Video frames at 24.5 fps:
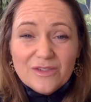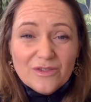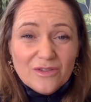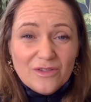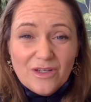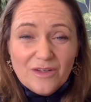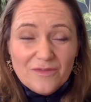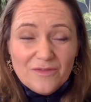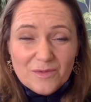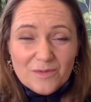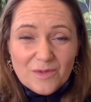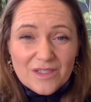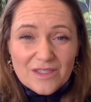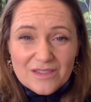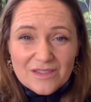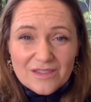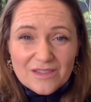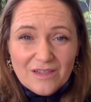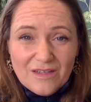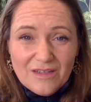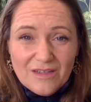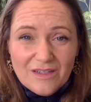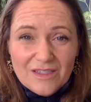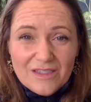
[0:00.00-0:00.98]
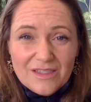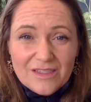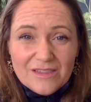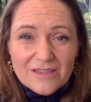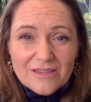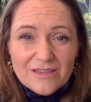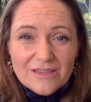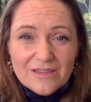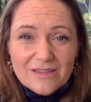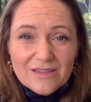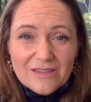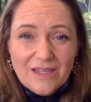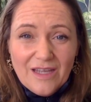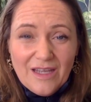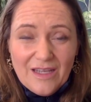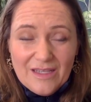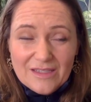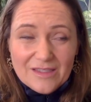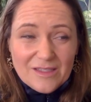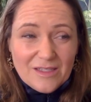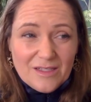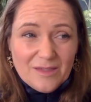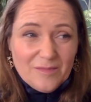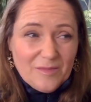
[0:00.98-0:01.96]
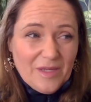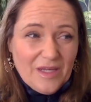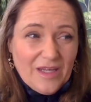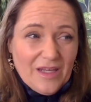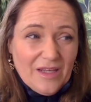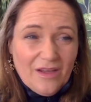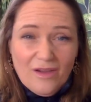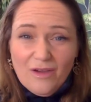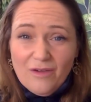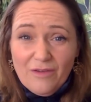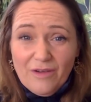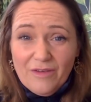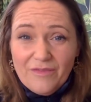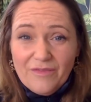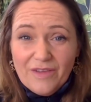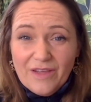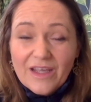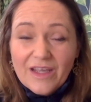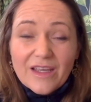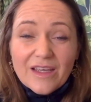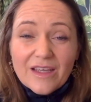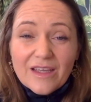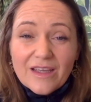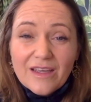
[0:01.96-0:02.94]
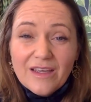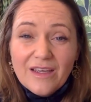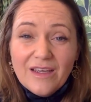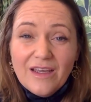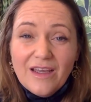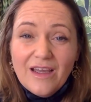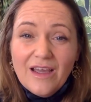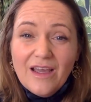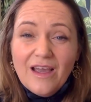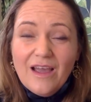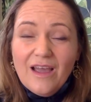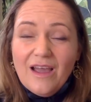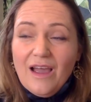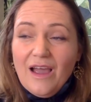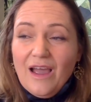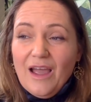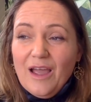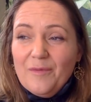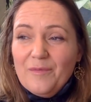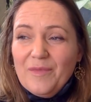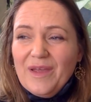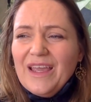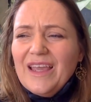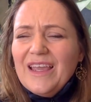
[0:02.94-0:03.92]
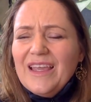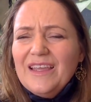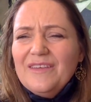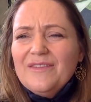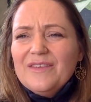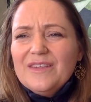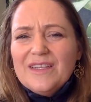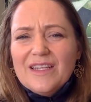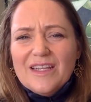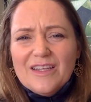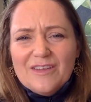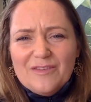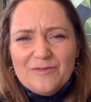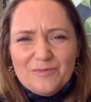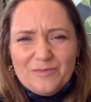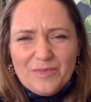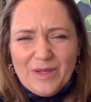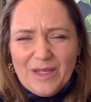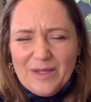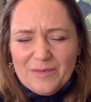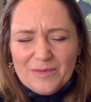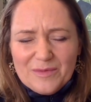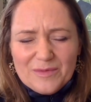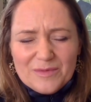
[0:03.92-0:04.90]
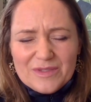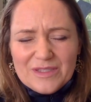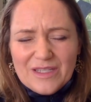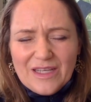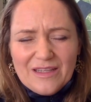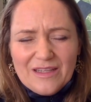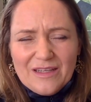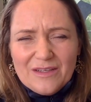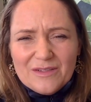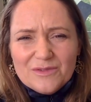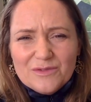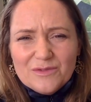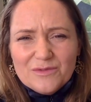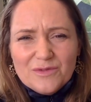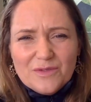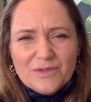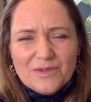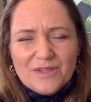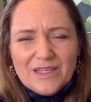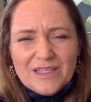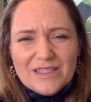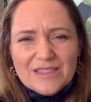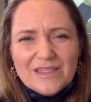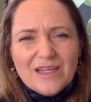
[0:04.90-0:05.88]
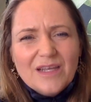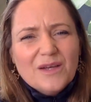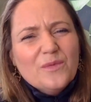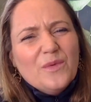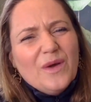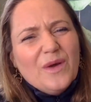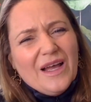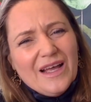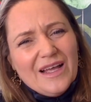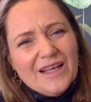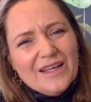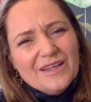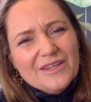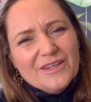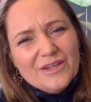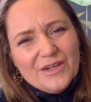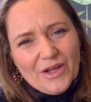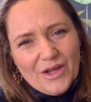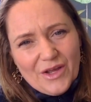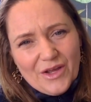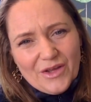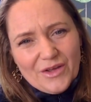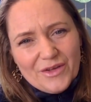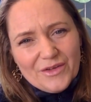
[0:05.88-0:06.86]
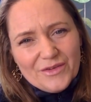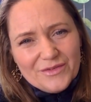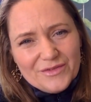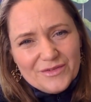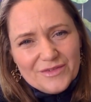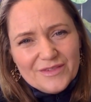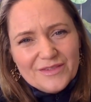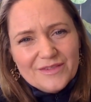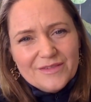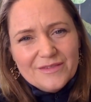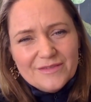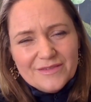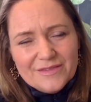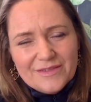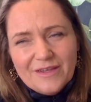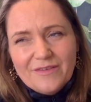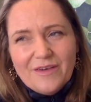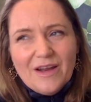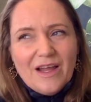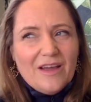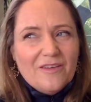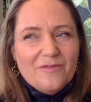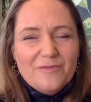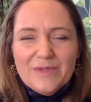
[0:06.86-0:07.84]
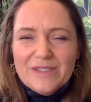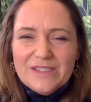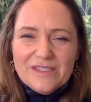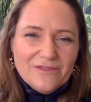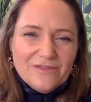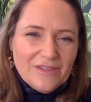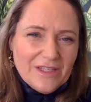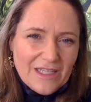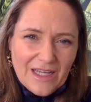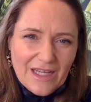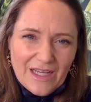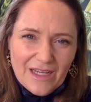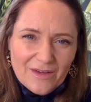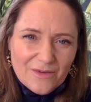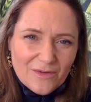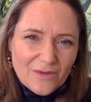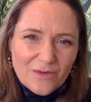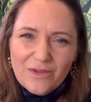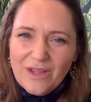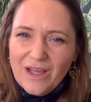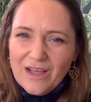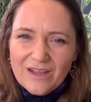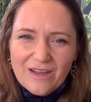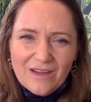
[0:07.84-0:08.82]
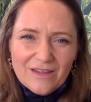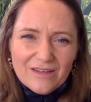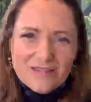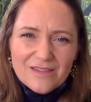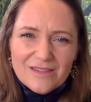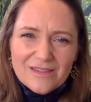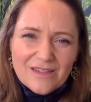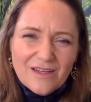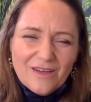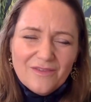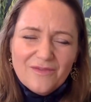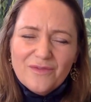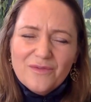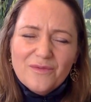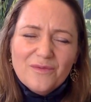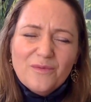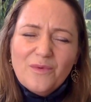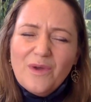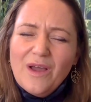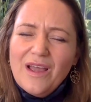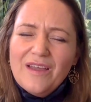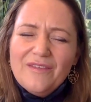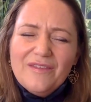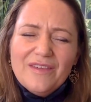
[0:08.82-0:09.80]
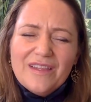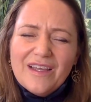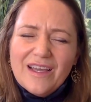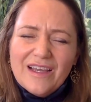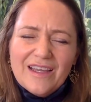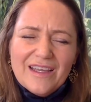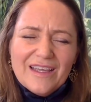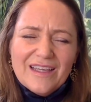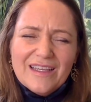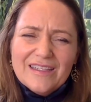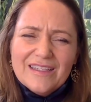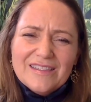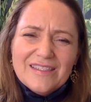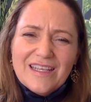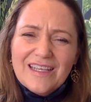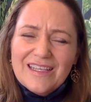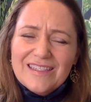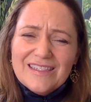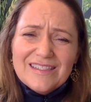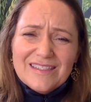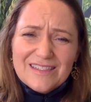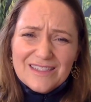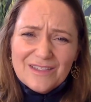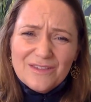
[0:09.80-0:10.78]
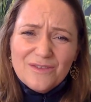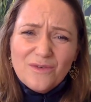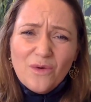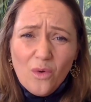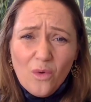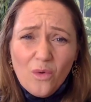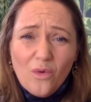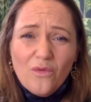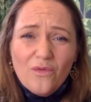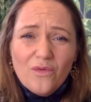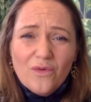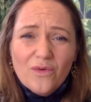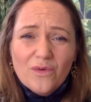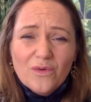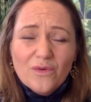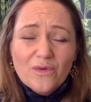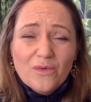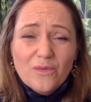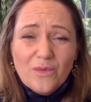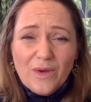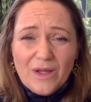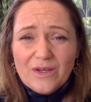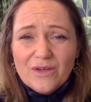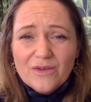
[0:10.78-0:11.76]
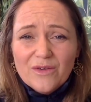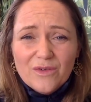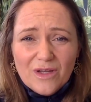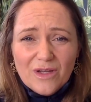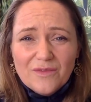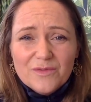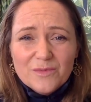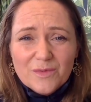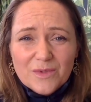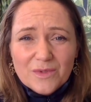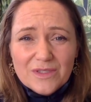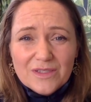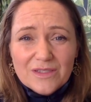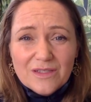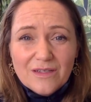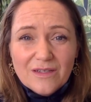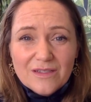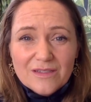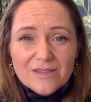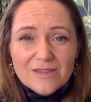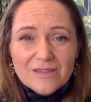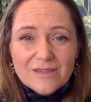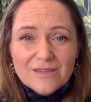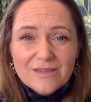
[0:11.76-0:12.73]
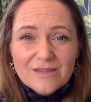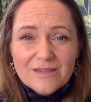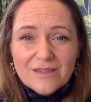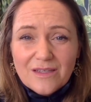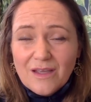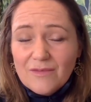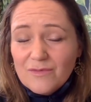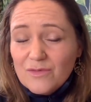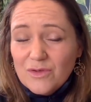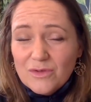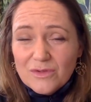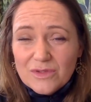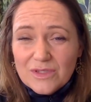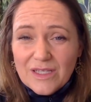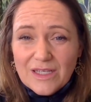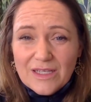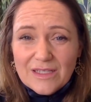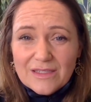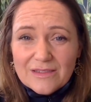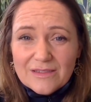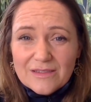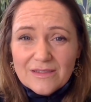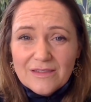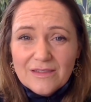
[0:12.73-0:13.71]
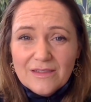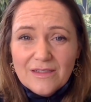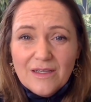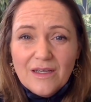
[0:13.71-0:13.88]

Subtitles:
Your loved one has died. It's going to be horrific. Even if people say those awful things like, well, they're out of misery now, all that kind of stuff. Whatever that is, it's still awful when your loved one dies. Of course it is.